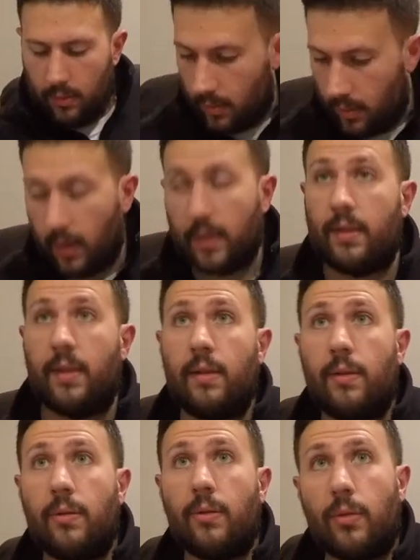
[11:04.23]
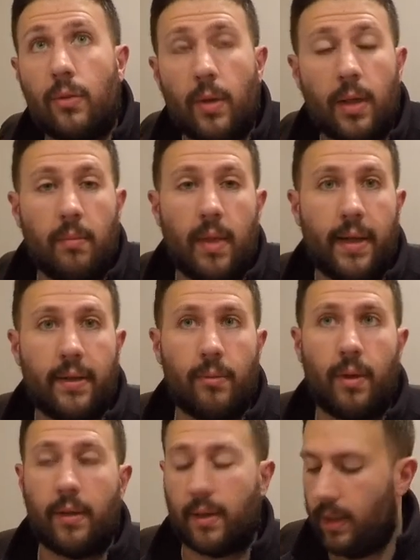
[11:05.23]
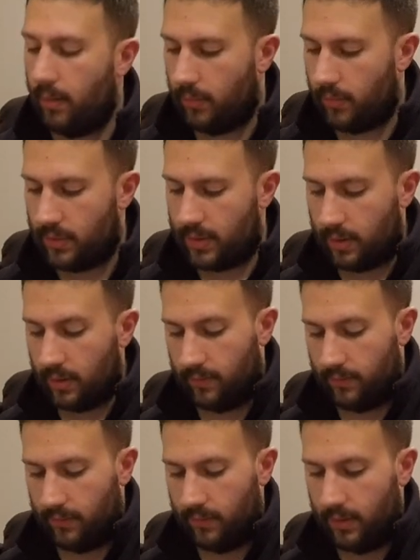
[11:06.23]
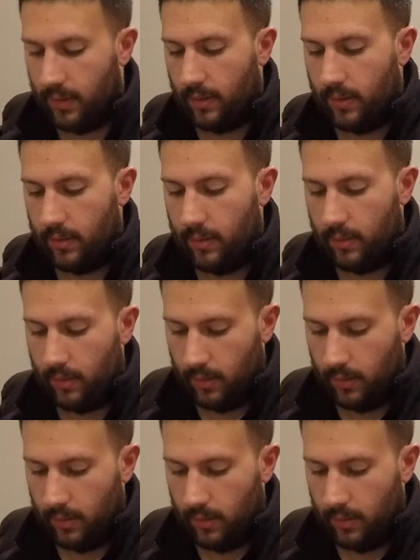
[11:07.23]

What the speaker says: I did do quick math while the camera was off, and